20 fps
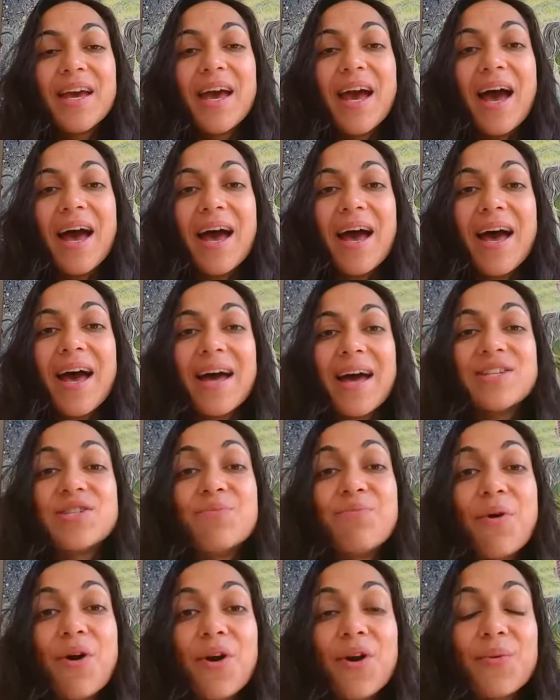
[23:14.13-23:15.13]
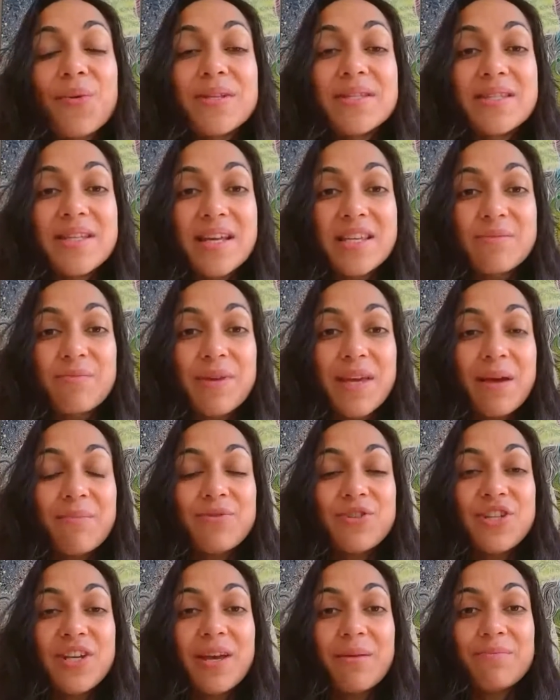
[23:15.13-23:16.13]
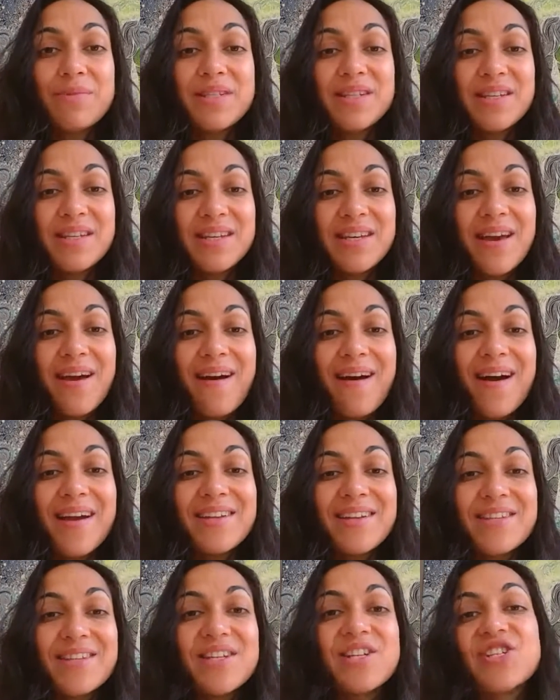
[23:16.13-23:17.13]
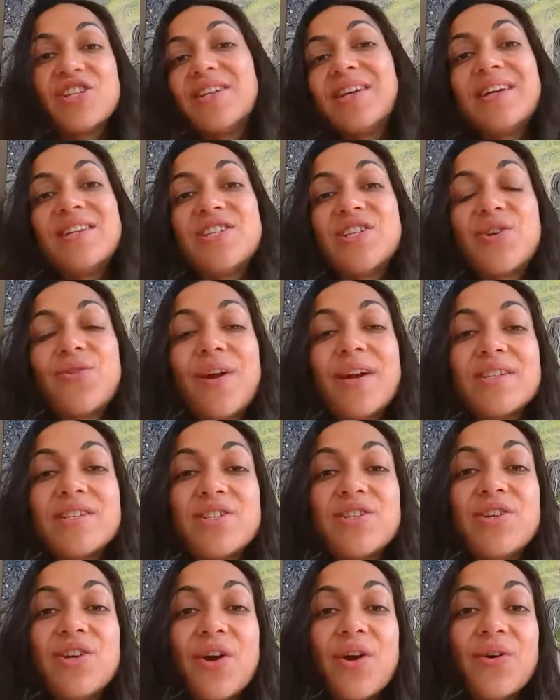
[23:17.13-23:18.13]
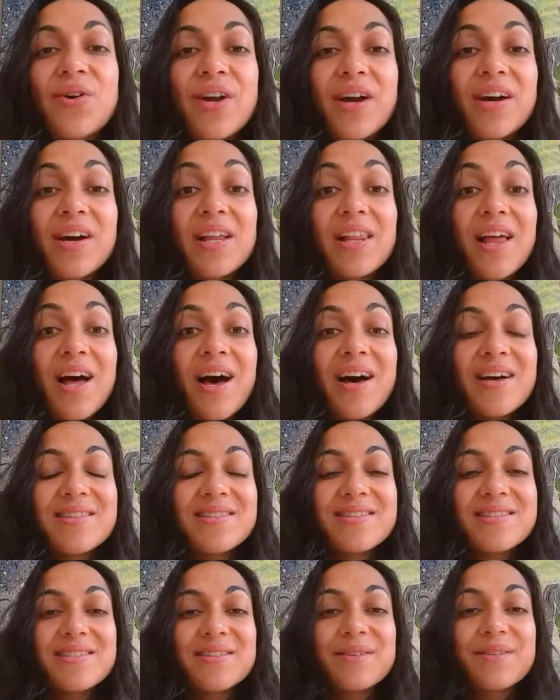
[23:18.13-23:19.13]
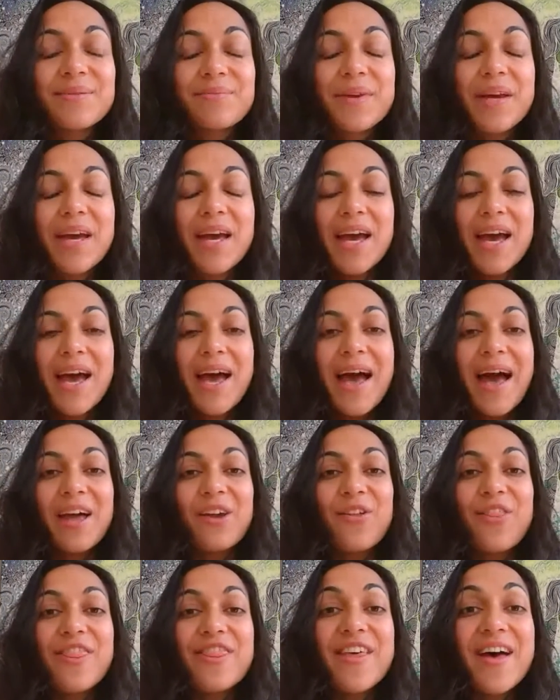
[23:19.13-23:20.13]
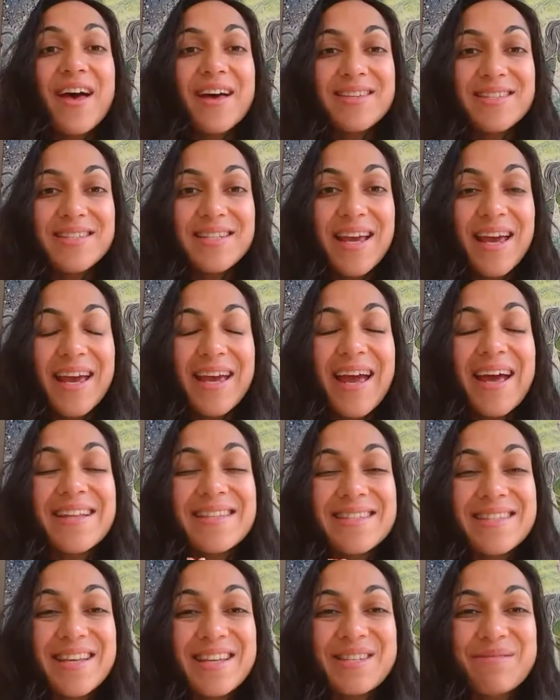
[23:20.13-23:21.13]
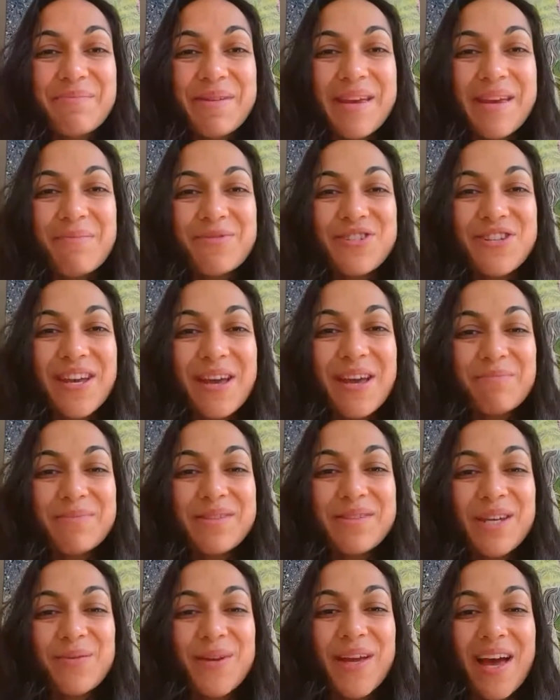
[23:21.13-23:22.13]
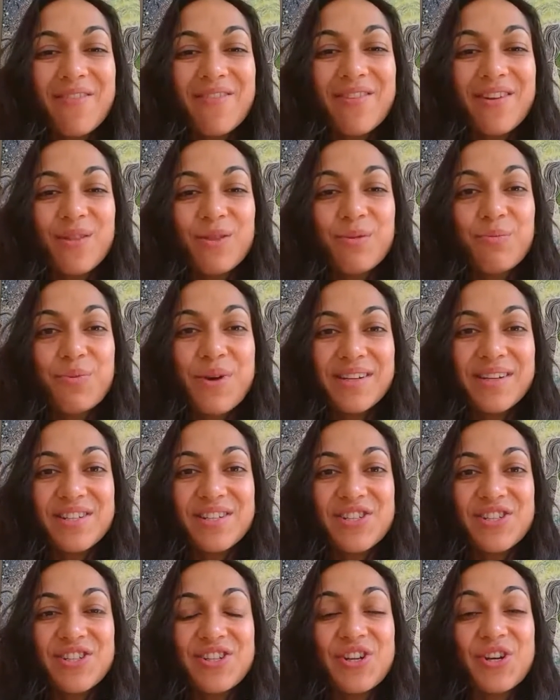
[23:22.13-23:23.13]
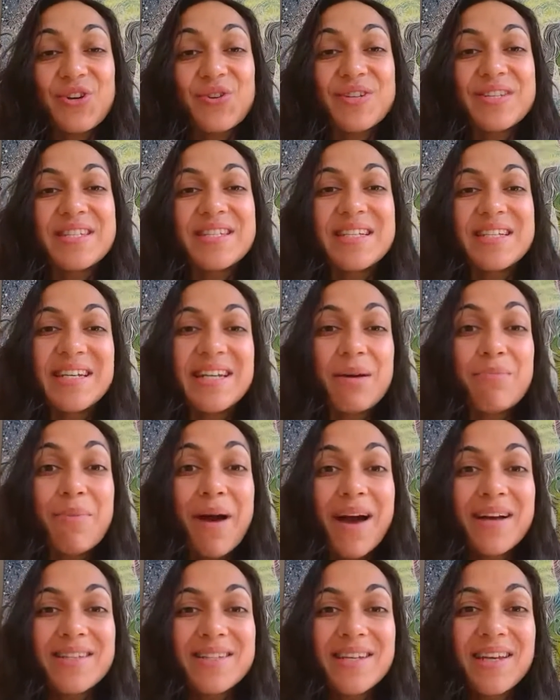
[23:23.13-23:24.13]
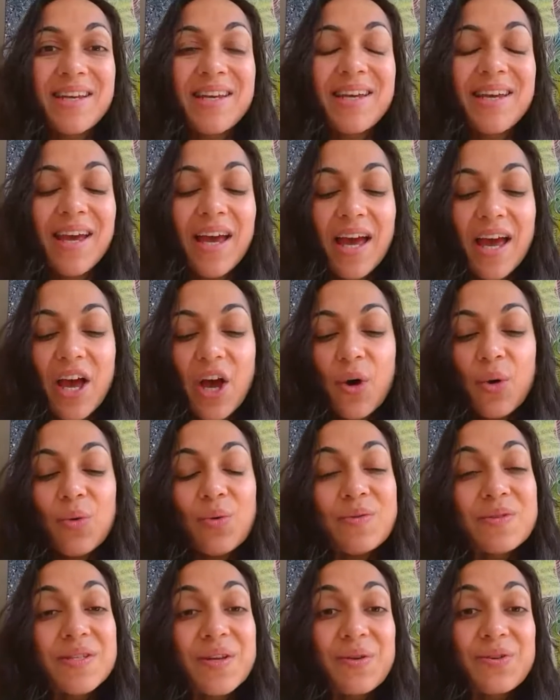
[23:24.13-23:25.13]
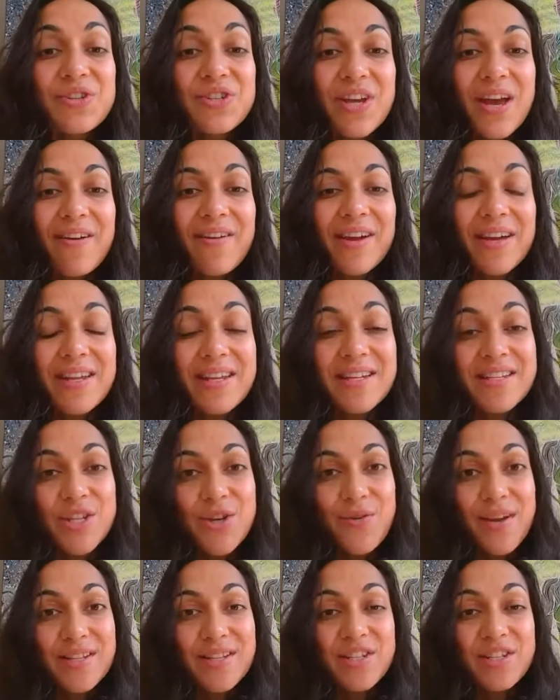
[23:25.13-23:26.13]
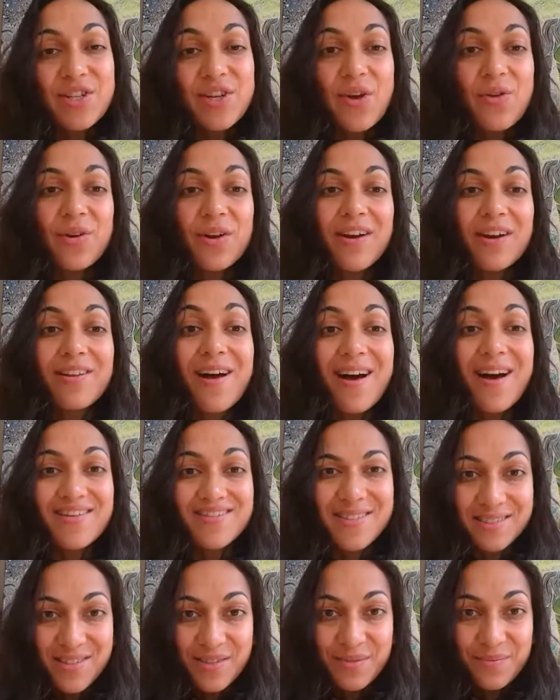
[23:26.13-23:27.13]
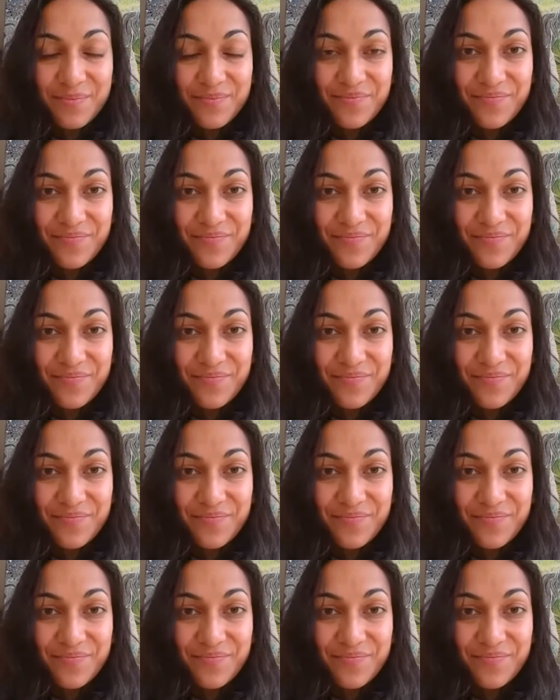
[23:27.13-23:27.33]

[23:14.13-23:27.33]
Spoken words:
And tomorrow at 6 p.m. GMT, I teach an integrated yoga class. And on Thursday at 6 p.m. GMT, we have another practitioner, Christina Batty, also sharing an integrated yoga class.